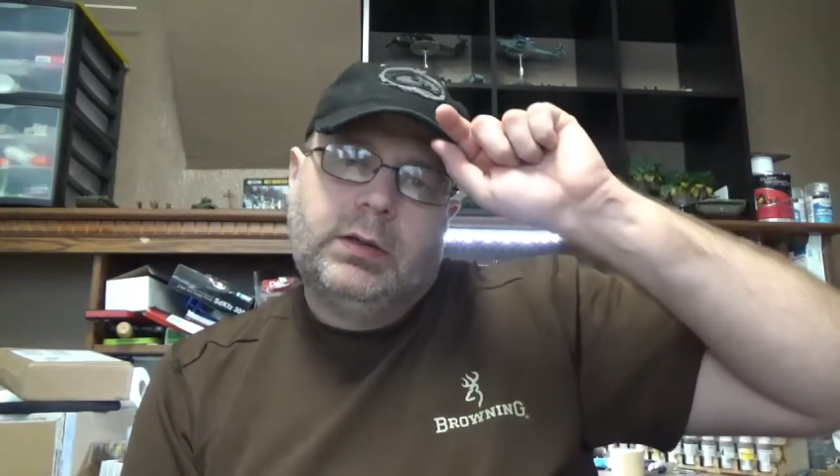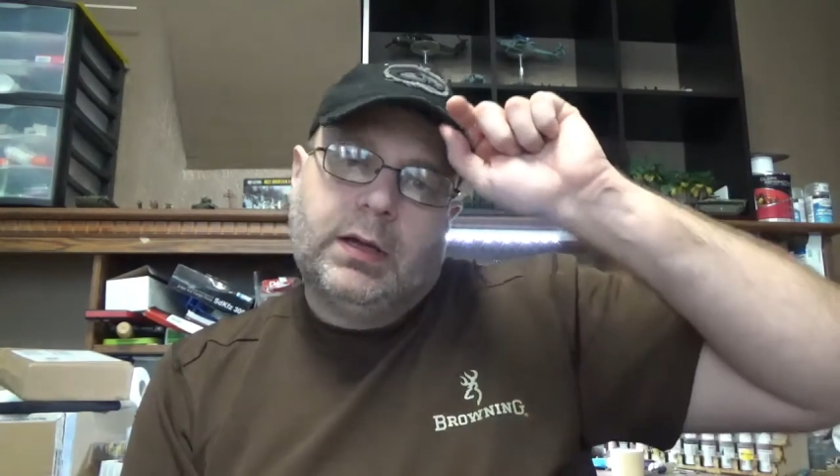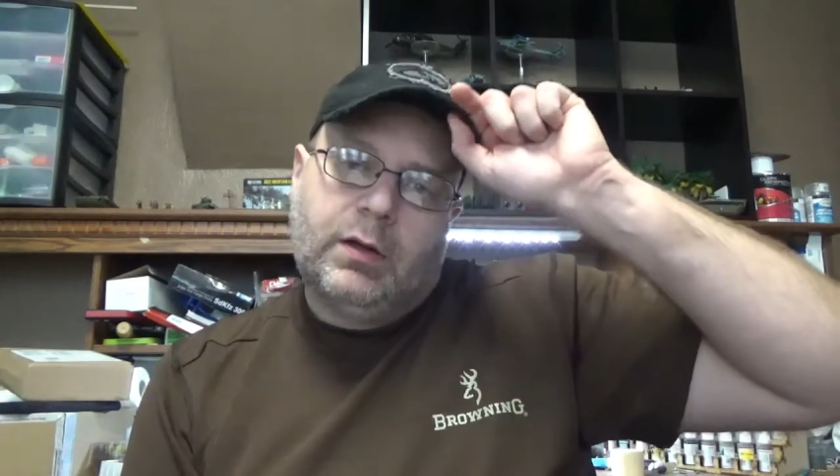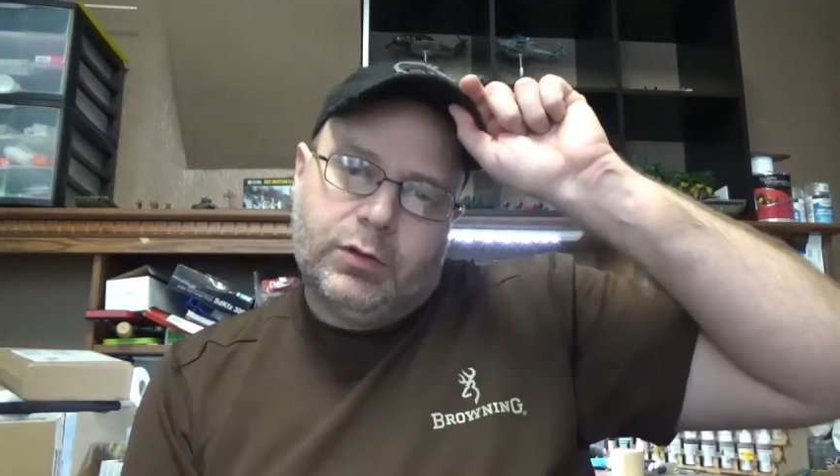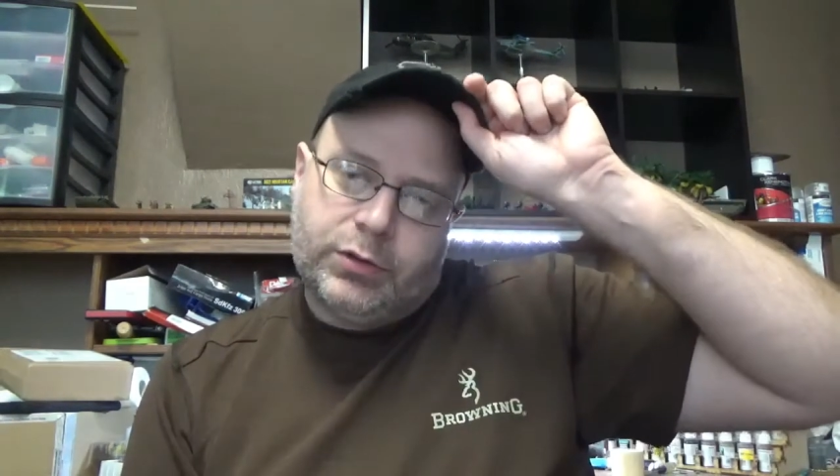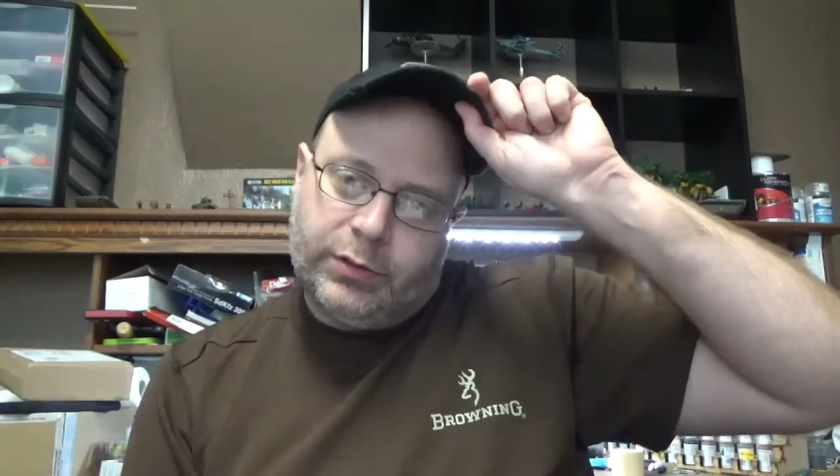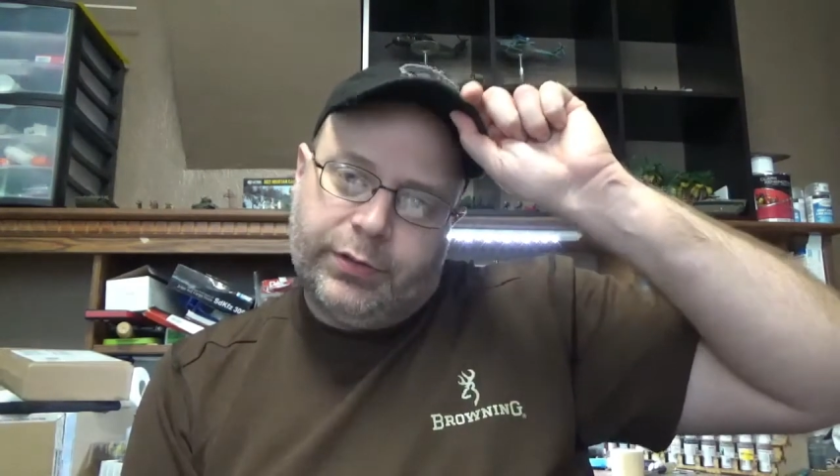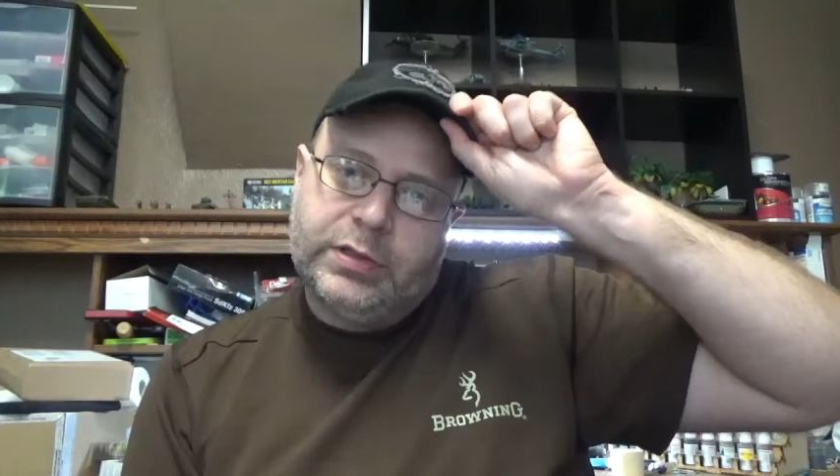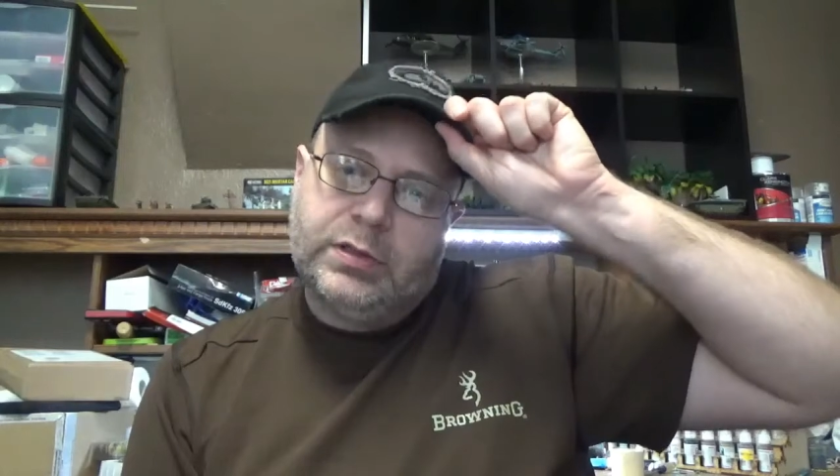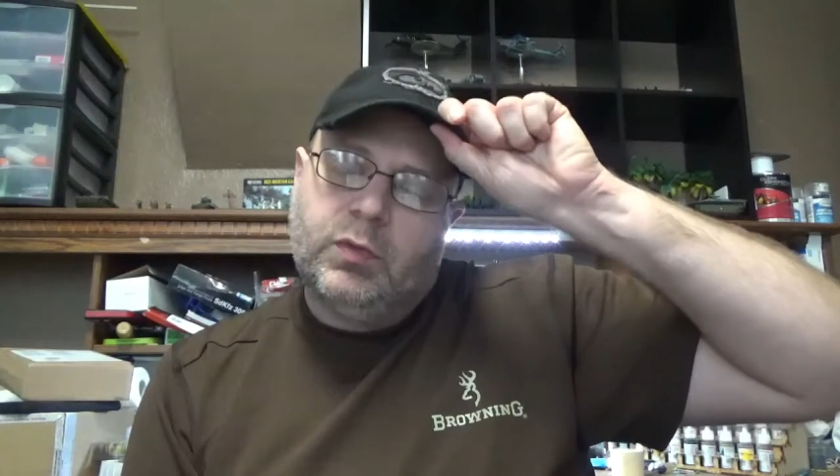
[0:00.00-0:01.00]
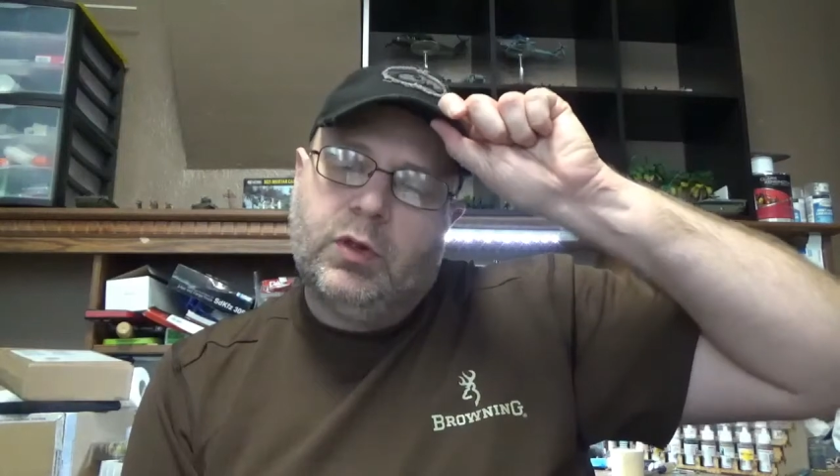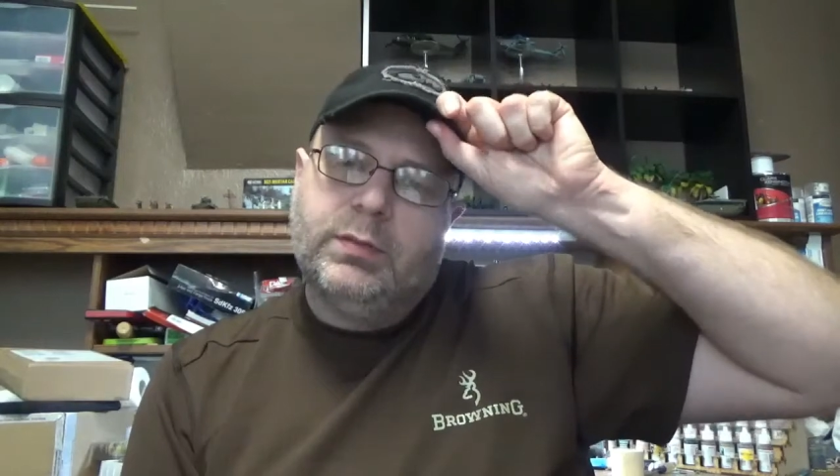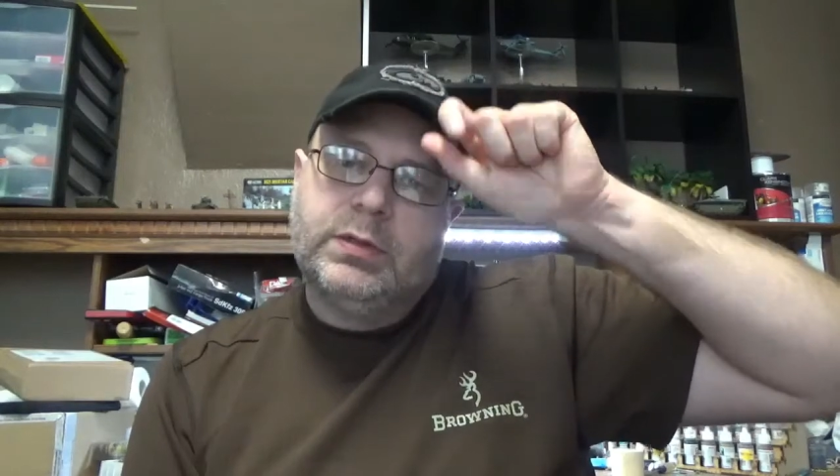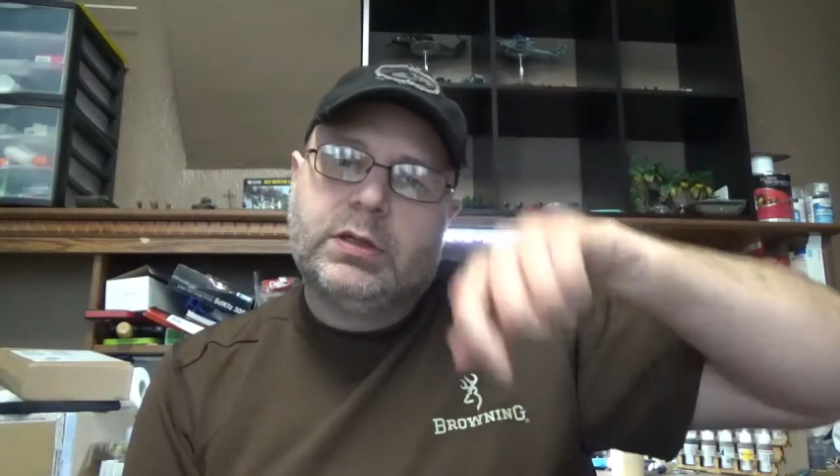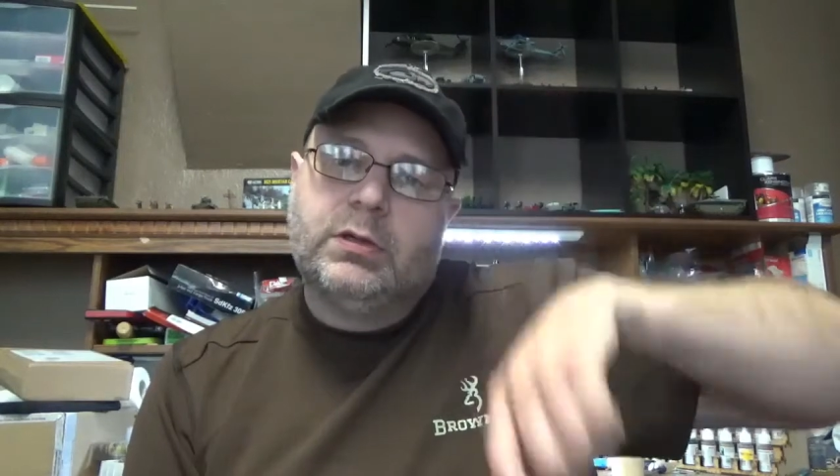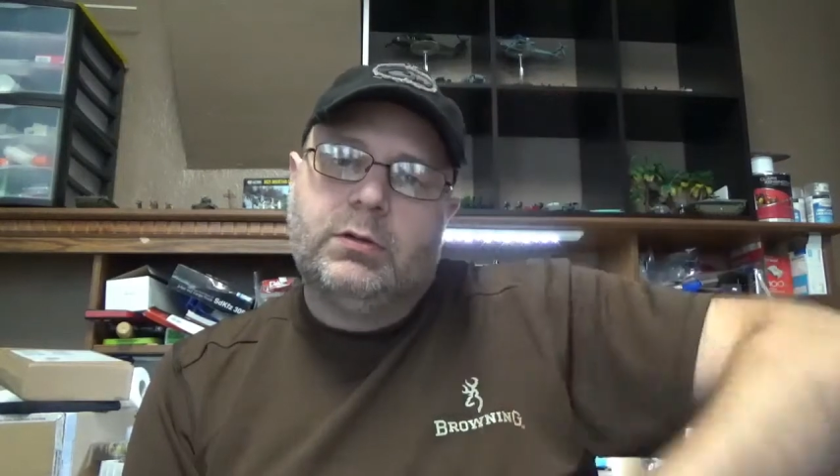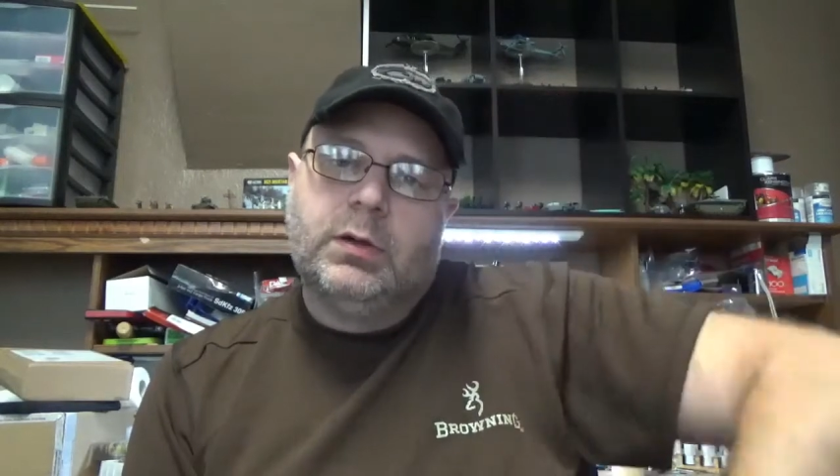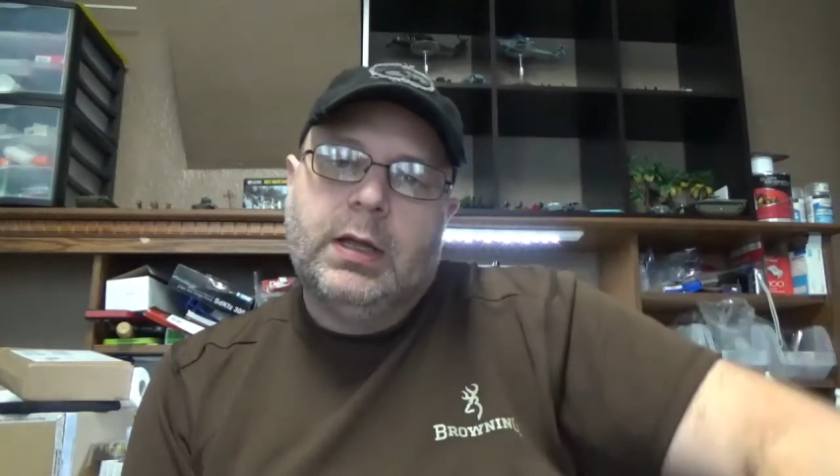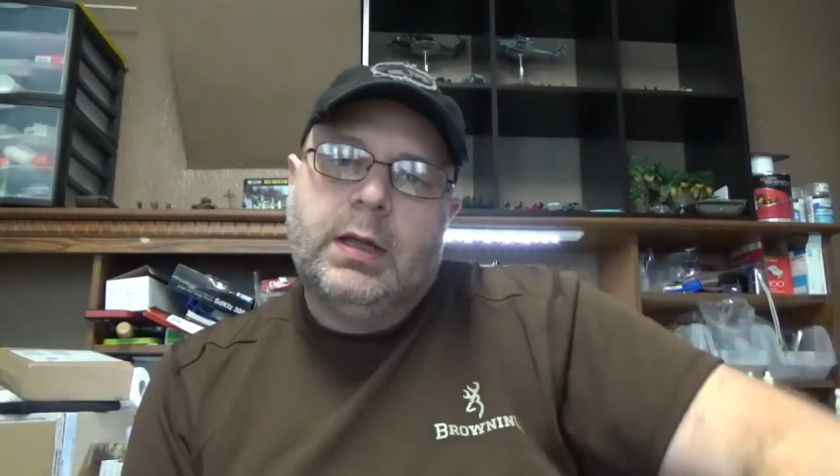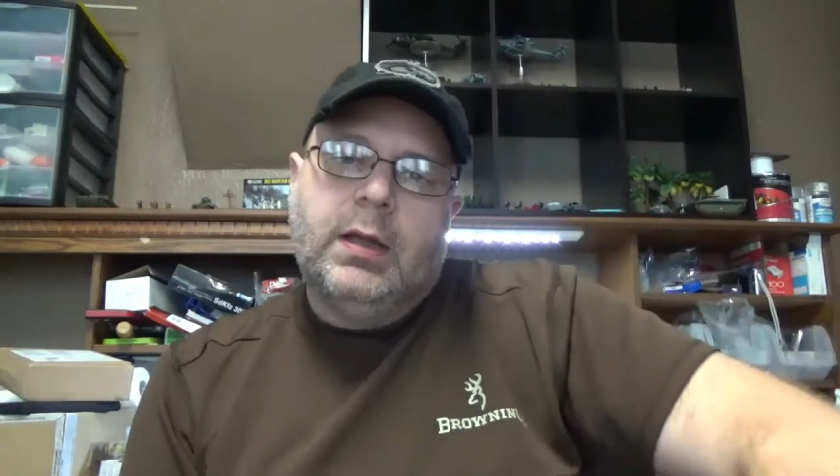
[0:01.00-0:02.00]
got closer to his deployment zone.